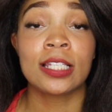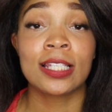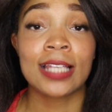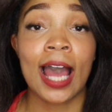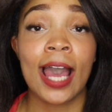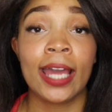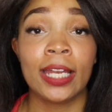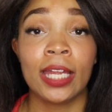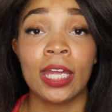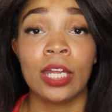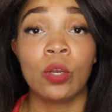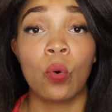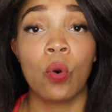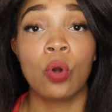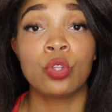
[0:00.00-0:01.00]

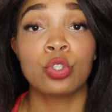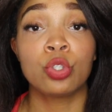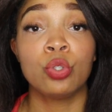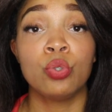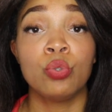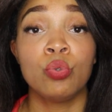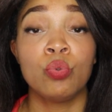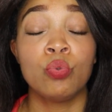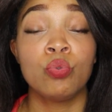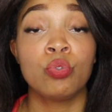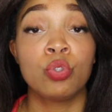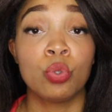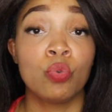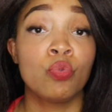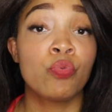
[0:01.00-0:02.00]
decided to
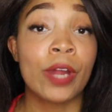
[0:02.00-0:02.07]
do